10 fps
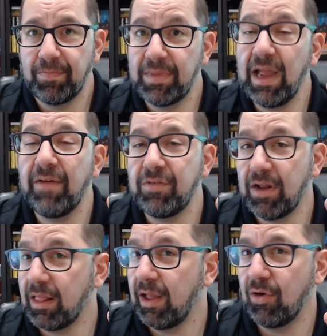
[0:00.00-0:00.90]
They have
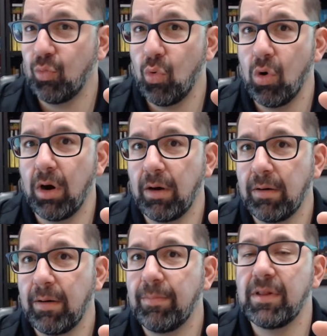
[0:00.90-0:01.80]
declared war,
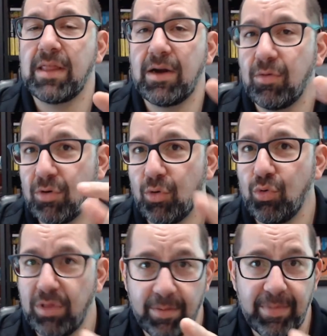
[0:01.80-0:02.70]
but they don't know
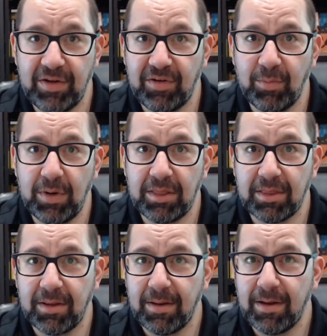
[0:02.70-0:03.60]
who they're messing with.